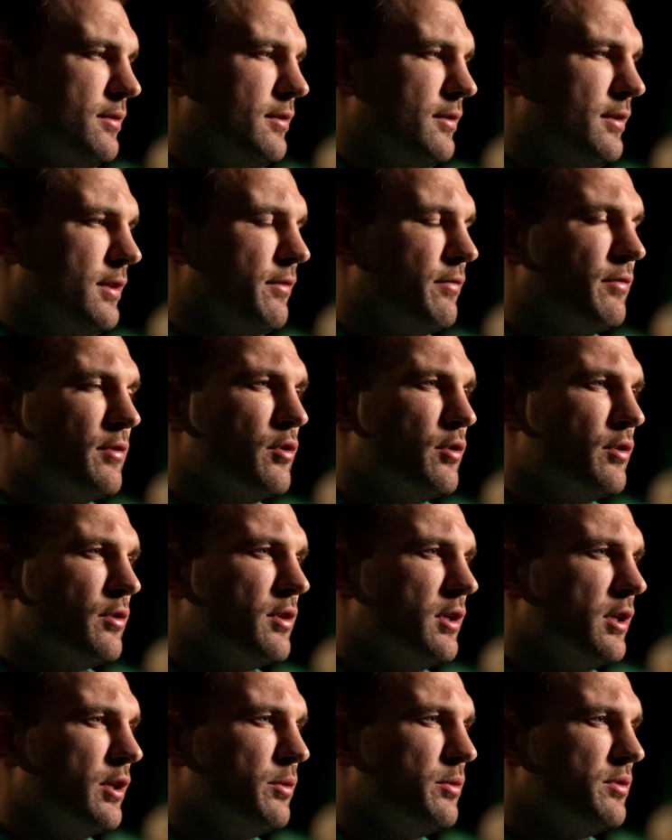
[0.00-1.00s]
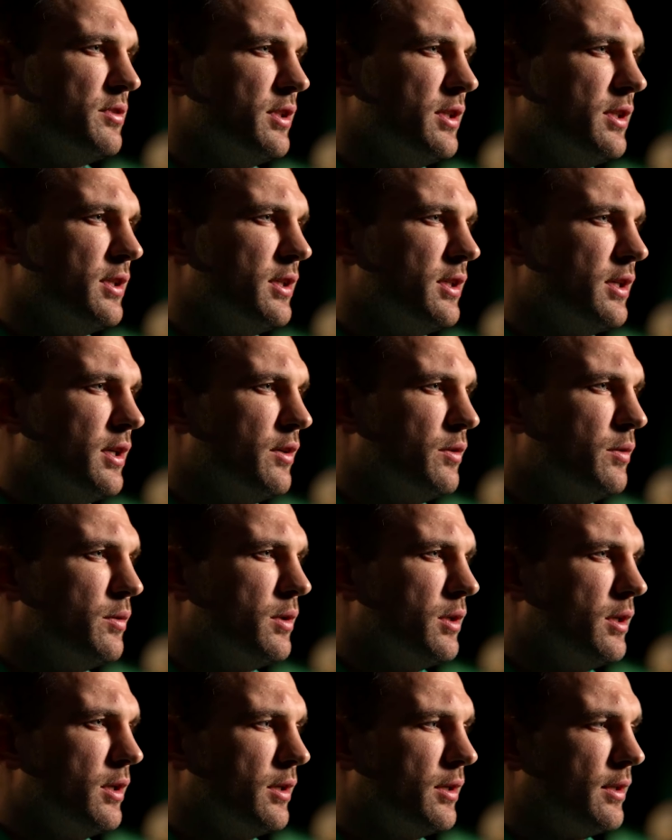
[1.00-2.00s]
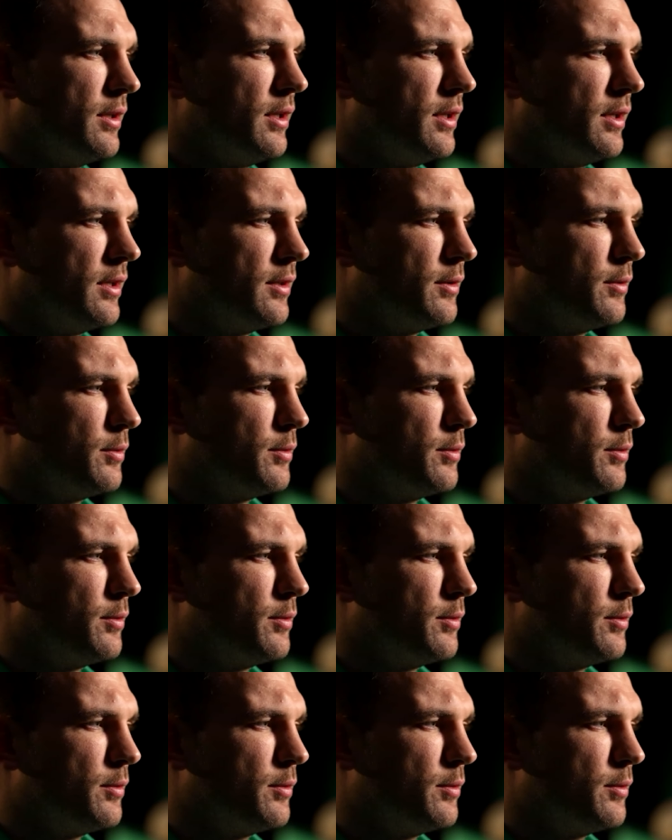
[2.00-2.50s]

they've nothing to lose either. You know, I think